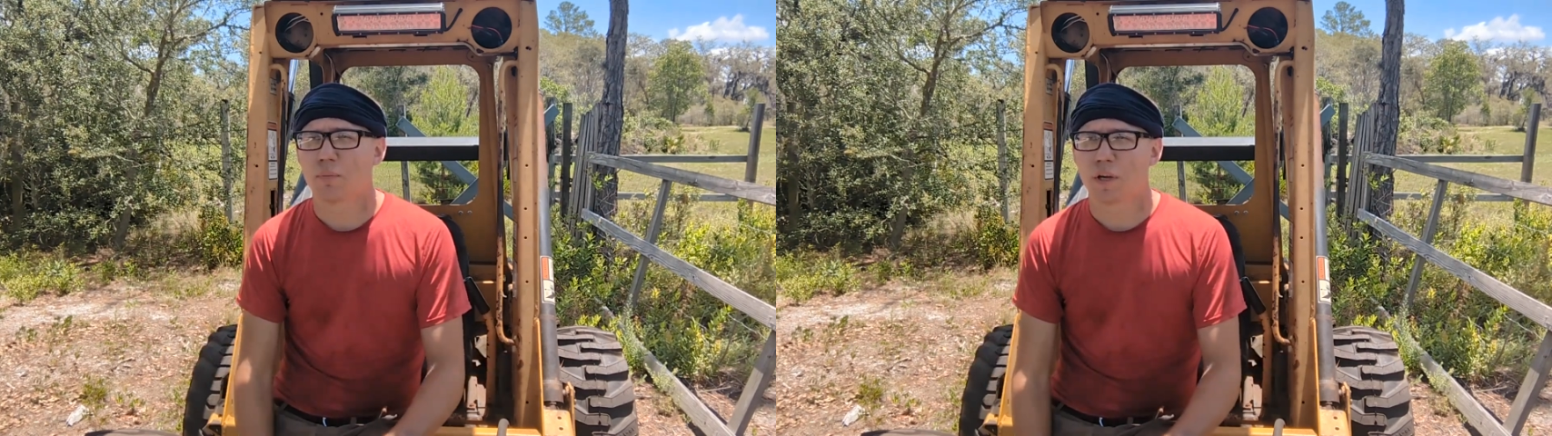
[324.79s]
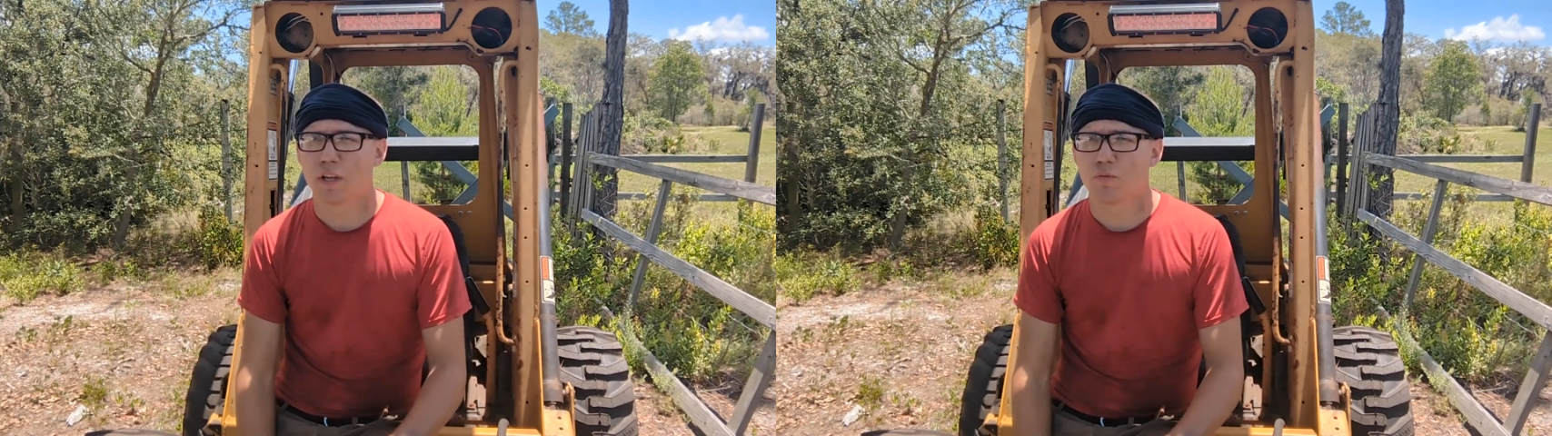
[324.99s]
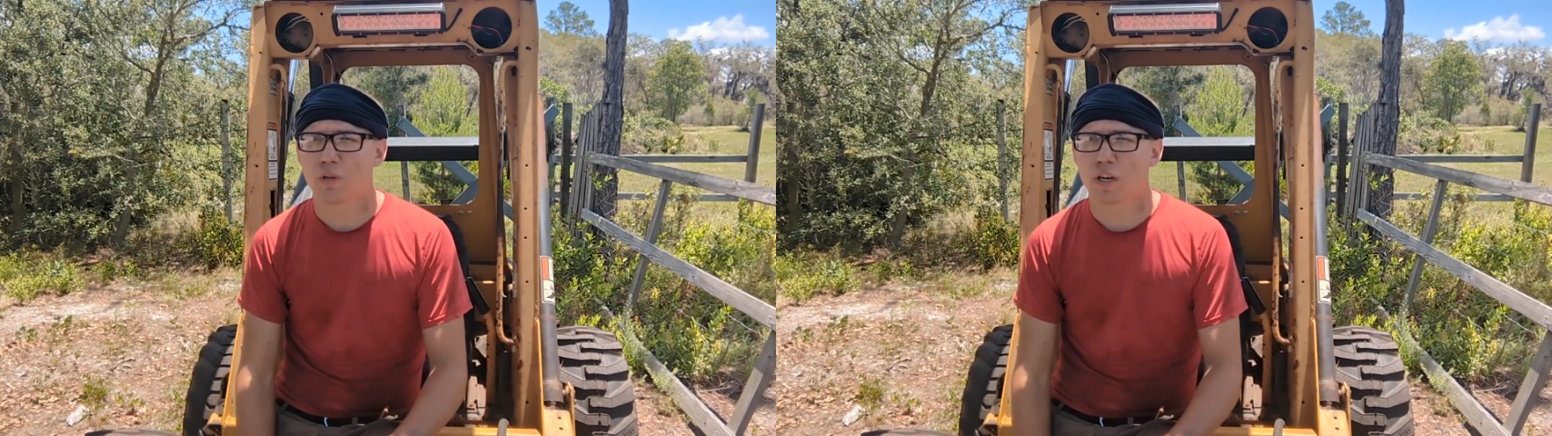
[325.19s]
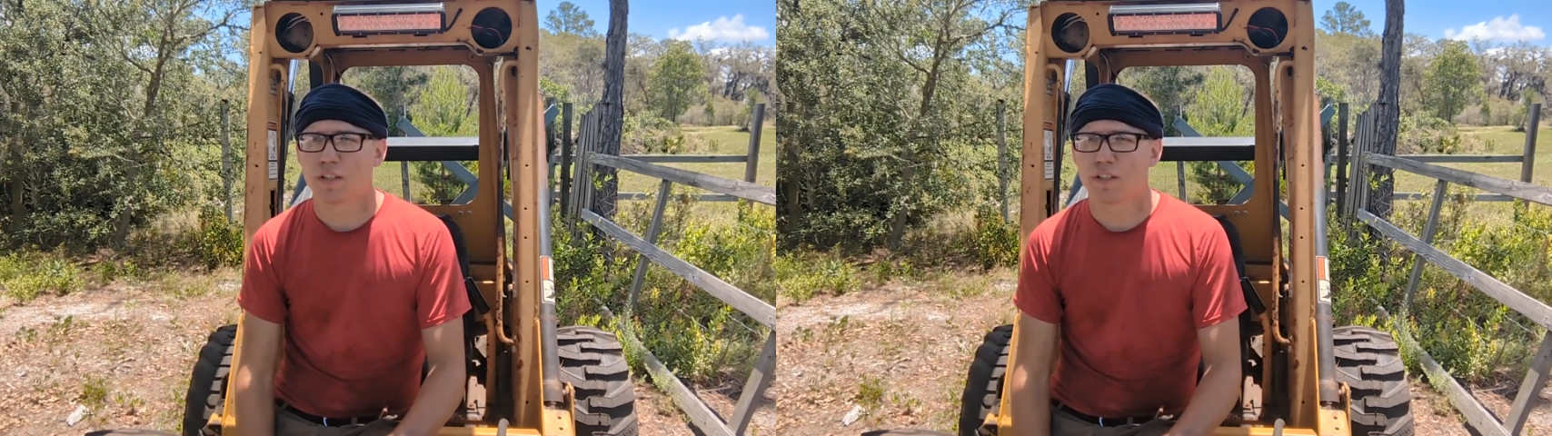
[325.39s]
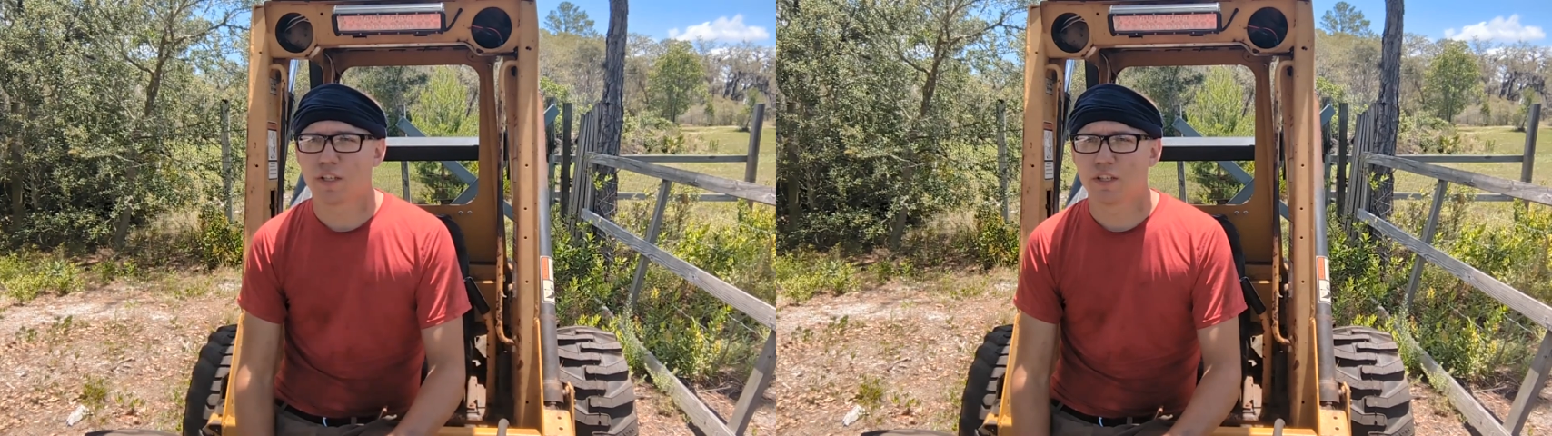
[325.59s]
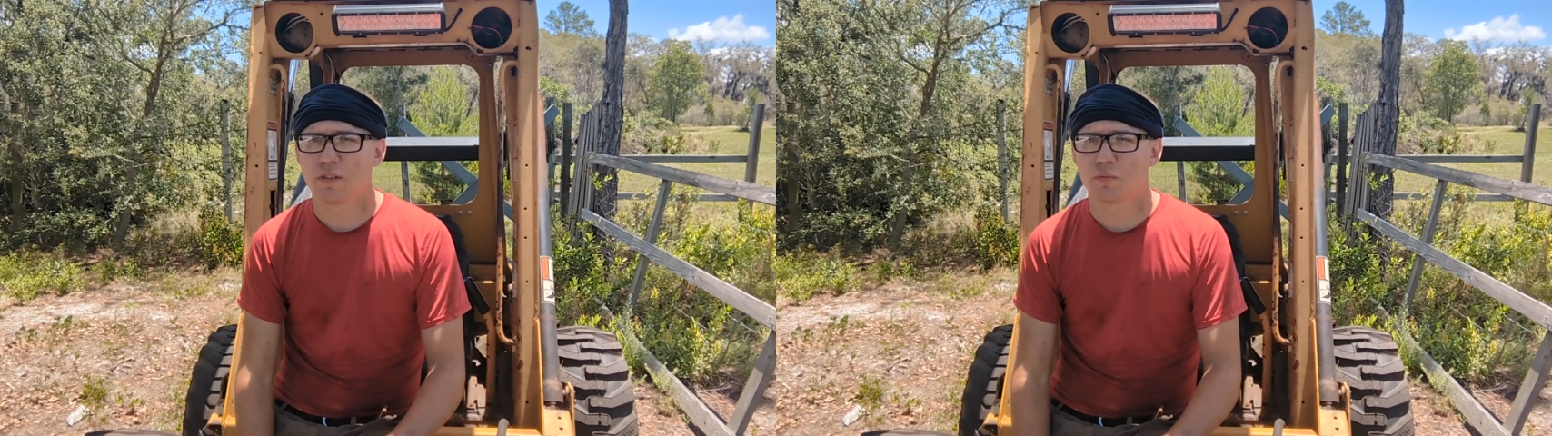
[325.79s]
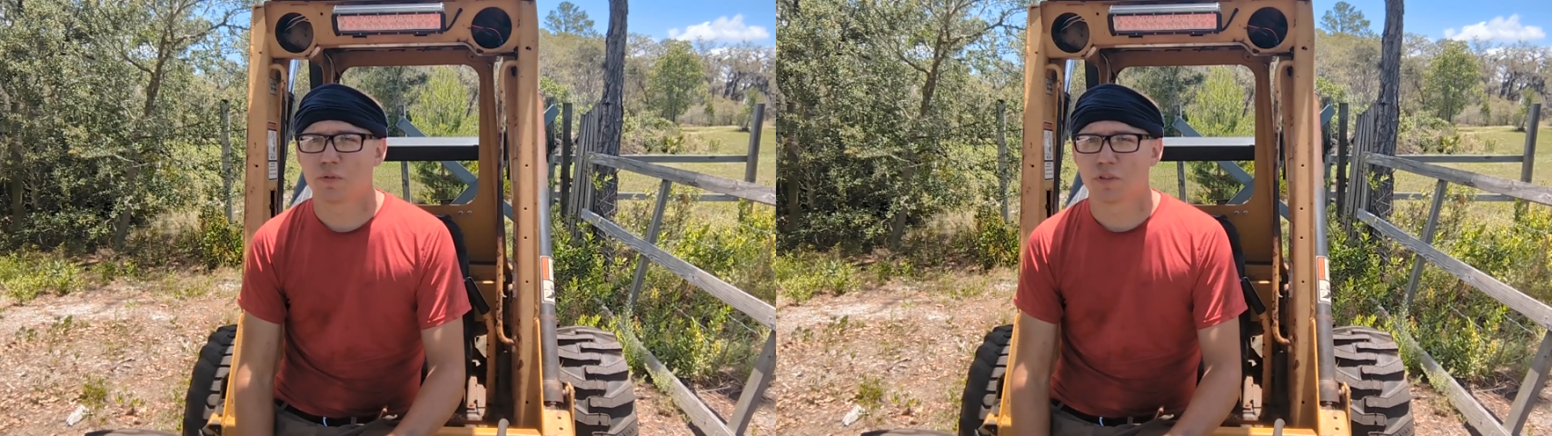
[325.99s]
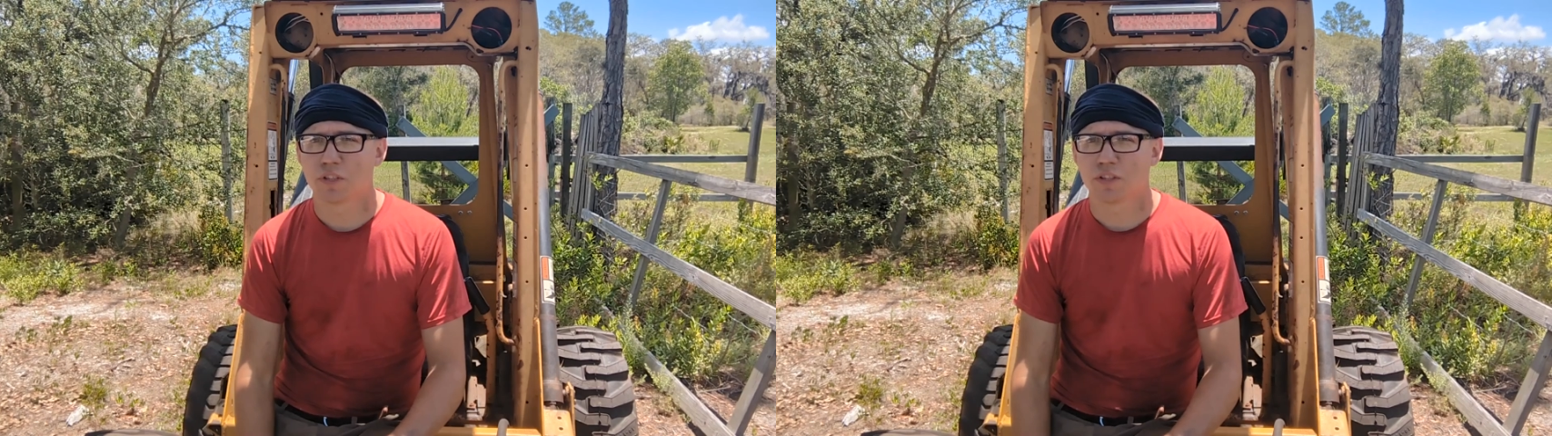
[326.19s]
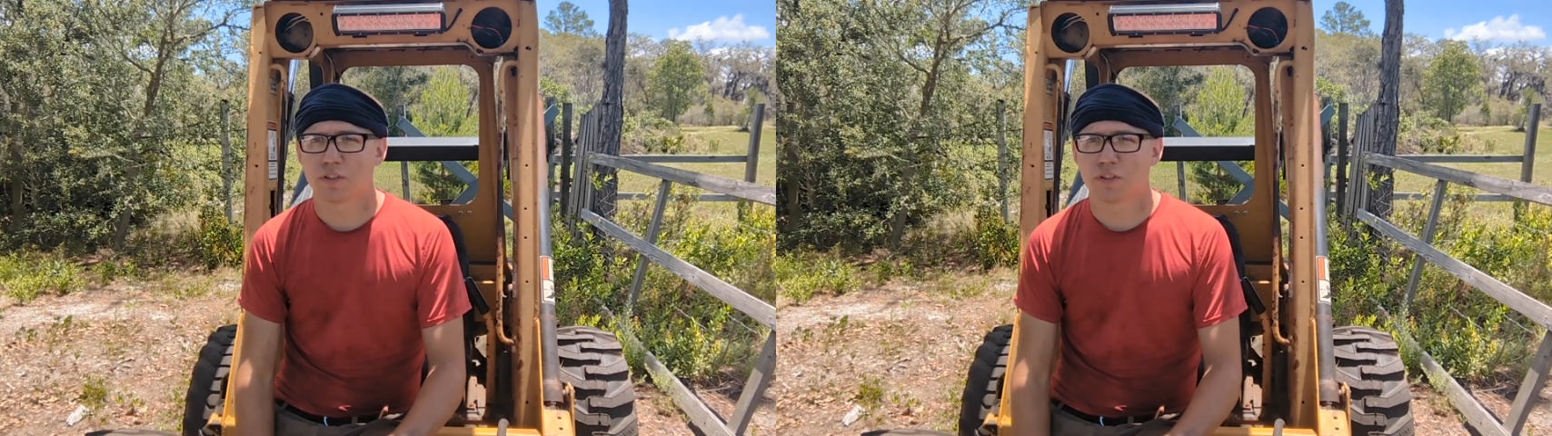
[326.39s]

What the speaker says: And what I did was I